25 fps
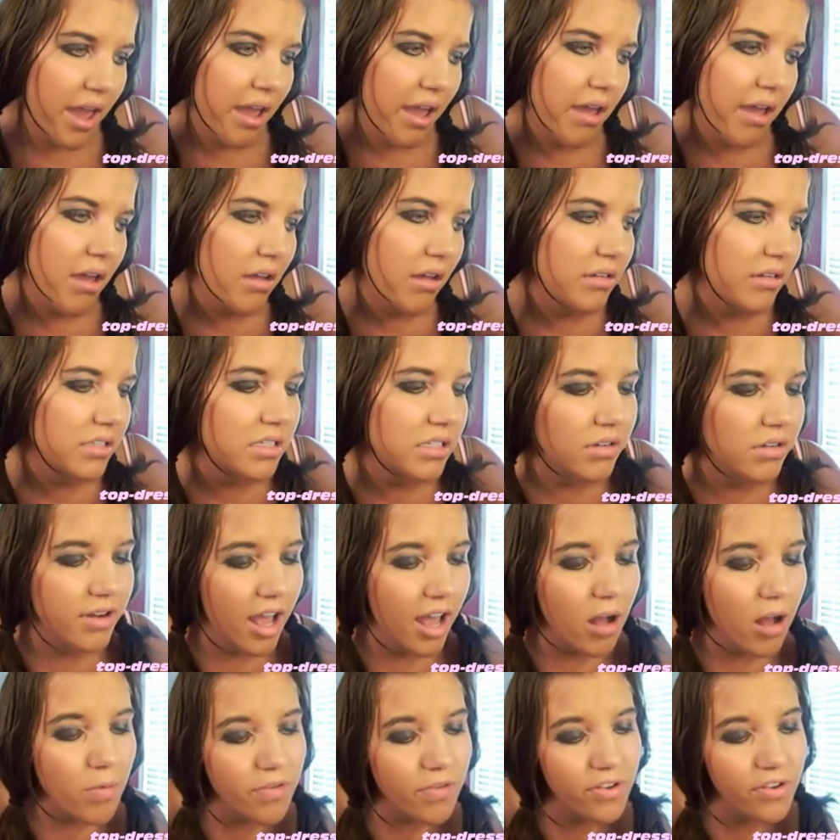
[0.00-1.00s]
Okay,
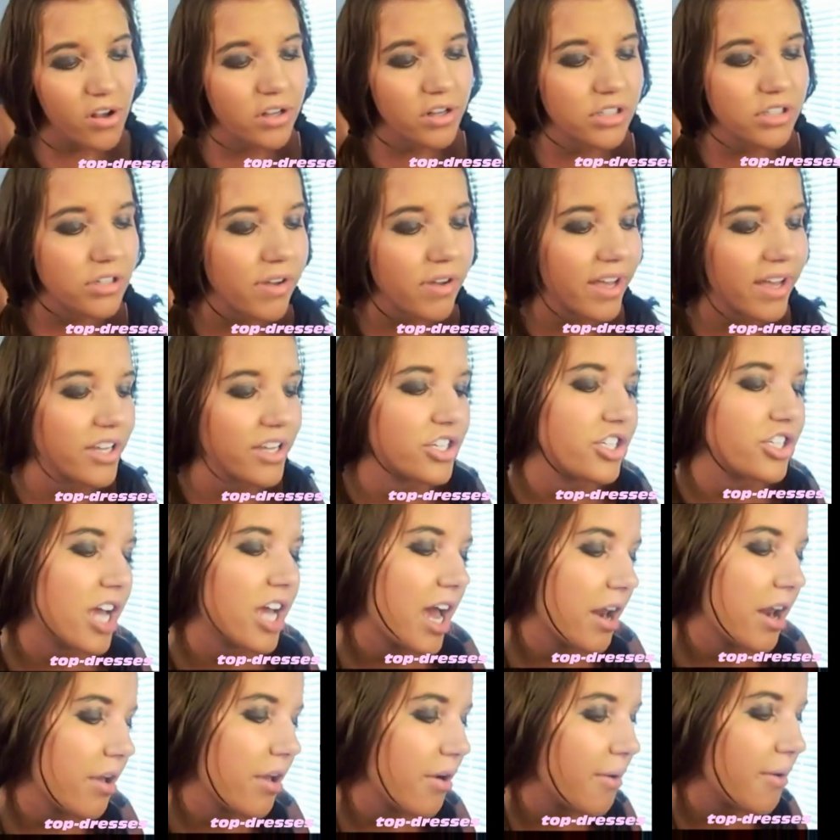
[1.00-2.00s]
so now moving on to
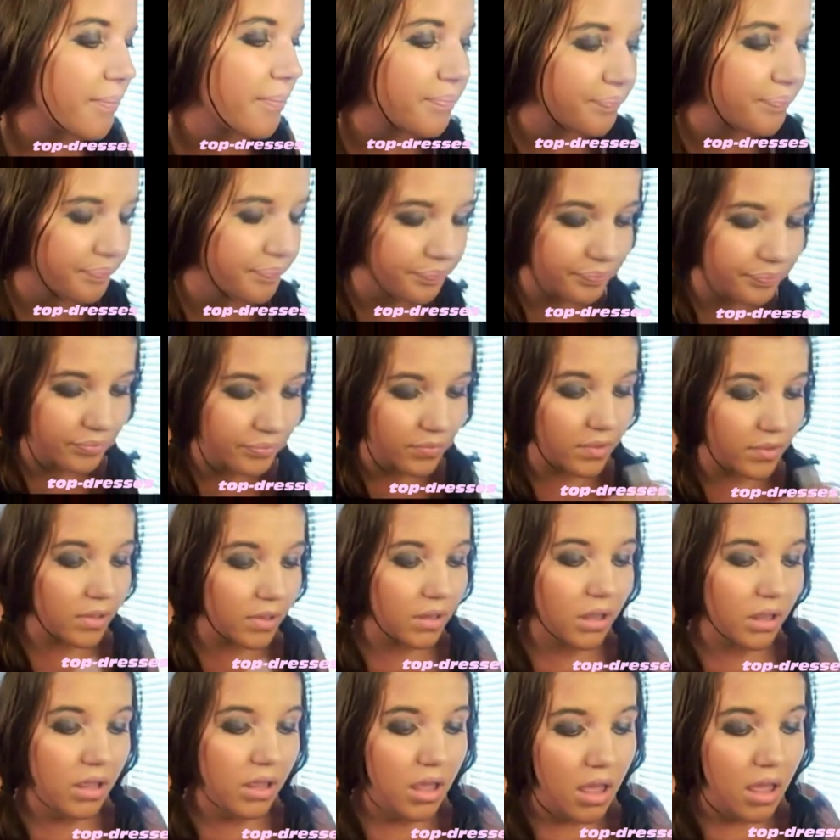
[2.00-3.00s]
eyeshadow.
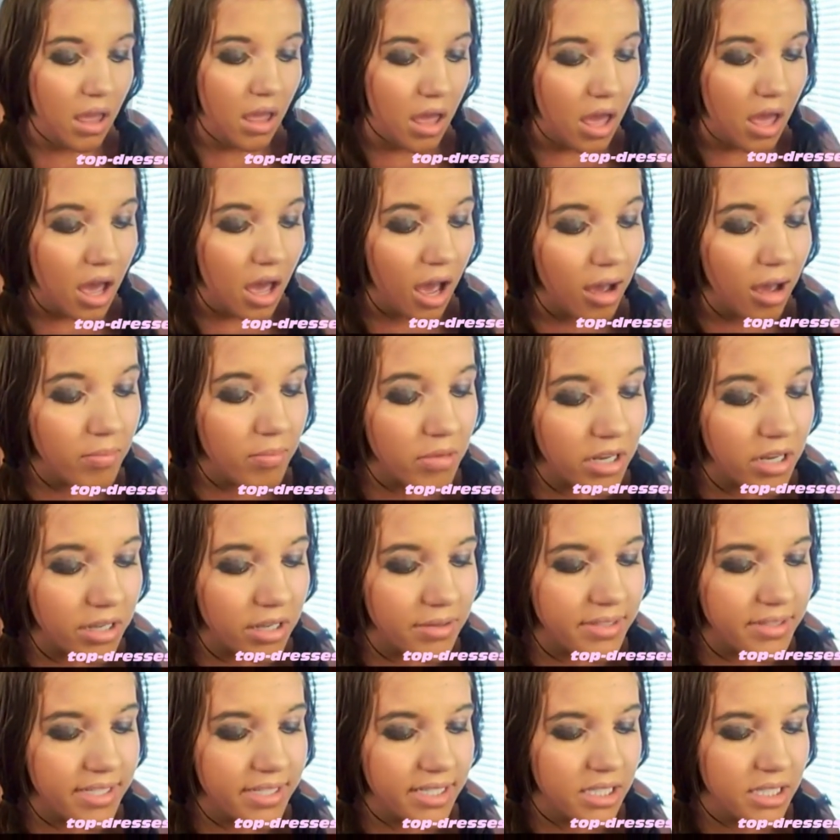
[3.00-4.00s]

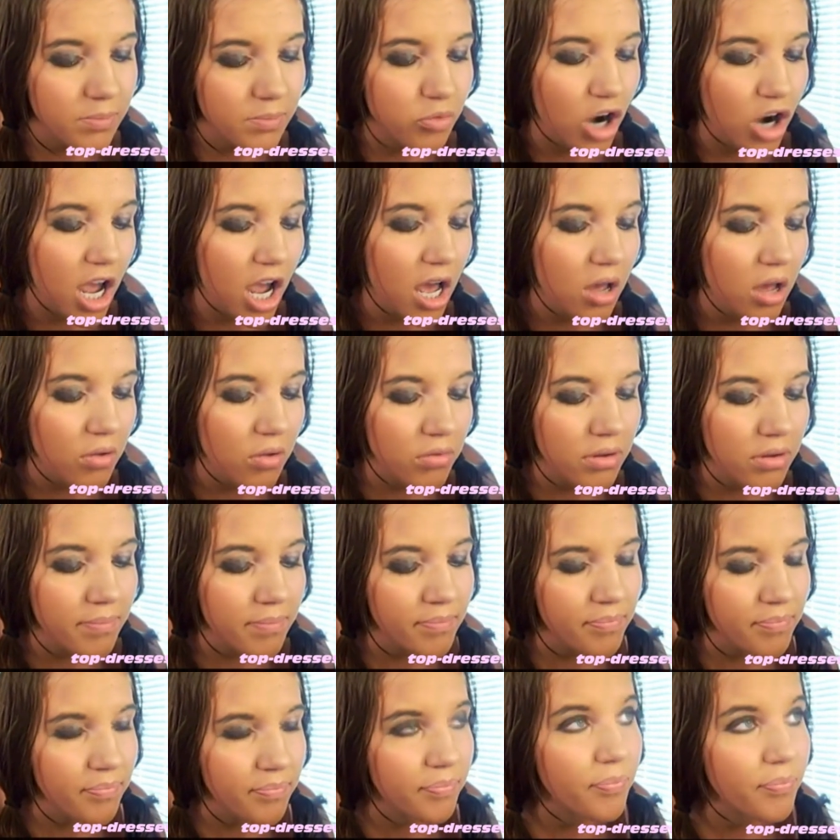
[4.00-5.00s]
I'm going to use this
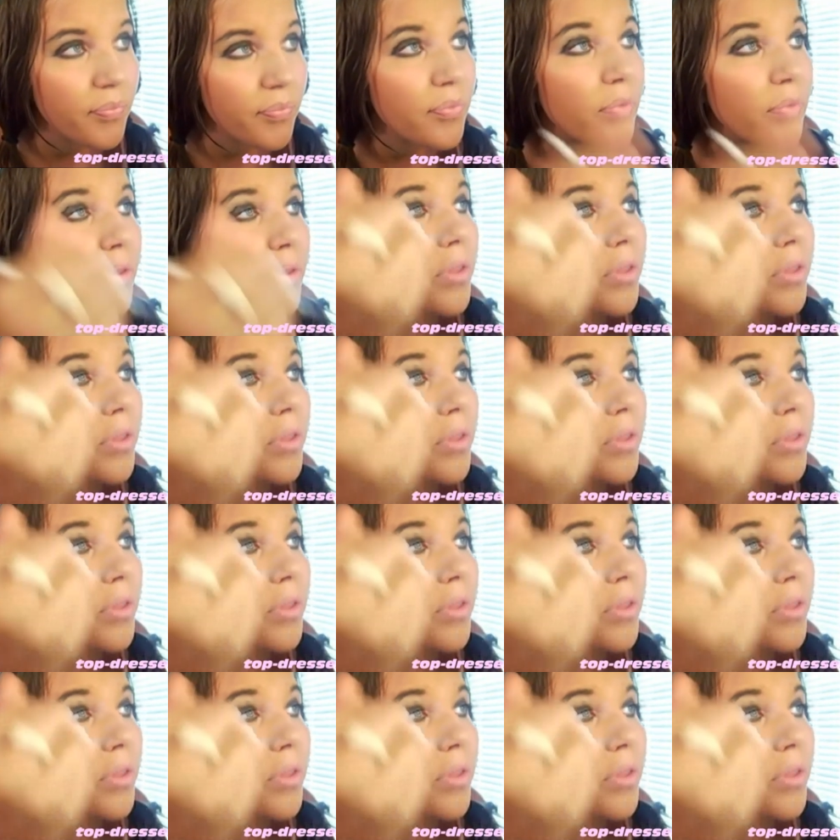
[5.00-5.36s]
brown,